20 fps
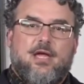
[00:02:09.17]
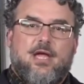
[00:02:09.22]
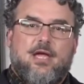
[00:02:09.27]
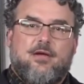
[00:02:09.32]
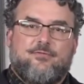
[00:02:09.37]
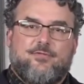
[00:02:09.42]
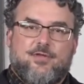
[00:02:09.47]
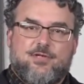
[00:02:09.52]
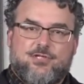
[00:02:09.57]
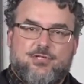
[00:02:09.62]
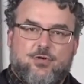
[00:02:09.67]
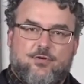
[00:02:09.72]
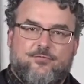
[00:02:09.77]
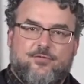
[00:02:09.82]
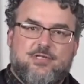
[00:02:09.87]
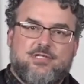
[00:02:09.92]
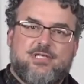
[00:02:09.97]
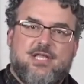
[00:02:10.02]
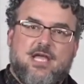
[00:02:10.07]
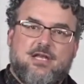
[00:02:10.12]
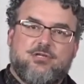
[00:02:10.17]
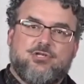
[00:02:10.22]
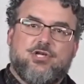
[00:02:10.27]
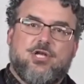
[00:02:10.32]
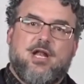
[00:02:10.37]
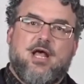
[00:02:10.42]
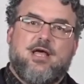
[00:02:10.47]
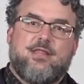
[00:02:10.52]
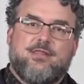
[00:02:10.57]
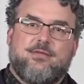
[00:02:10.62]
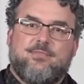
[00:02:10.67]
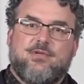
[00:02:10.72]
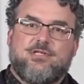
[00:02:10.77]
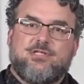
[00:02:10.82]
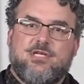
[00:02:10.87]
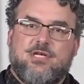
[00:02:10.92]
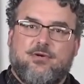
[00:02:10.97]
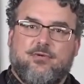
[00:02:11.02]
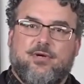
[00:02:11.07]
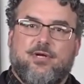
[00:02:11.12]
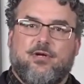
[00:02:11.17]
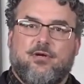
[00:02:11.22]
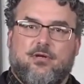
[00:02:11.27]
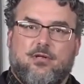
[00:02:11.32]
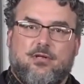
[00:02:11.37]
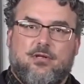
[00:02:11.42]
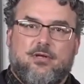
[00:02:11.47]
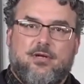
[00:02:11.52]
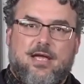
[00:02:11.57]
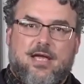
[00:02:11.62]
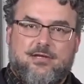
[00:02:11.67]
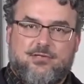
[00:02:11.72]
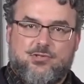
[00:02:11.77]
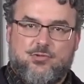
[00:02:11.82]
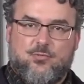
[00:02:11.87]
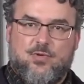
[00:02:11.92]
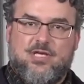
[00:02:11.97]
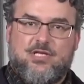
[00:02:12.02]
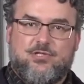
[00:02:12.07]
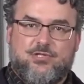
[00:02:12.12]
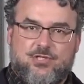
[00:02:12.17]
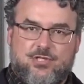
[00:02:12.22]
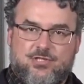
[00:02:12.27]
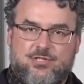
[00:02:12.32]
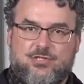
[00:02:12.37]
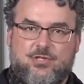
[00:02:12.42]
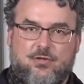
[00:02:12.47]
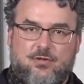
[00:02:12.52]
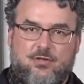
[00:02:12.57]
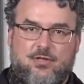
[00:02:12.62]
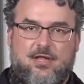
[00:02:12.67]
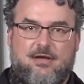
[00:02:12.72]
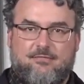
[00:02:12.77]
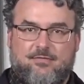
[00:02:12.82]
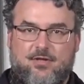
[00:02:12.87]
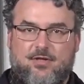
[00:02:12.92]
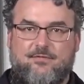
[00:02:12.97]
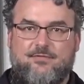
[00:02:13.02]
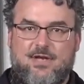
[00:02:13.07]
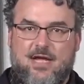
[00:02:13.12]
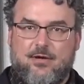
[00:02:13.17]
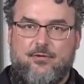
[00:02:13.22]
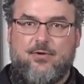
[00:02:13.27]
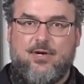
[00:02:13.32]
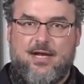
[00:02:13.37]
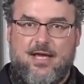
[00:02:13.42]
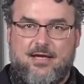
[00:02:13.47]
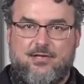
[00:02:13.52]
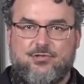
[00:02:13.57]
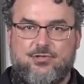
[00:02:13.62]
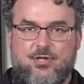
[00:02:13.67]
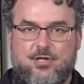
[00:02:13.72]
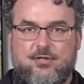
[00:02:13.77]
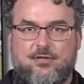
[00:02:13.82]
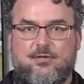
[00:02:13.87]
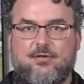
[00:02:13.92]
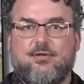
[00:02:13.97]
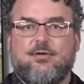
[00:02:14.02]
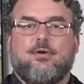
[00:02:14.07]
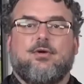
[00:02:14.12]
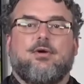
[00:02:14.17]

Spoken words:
If the surface tension on the material has reached a certain level of degradation,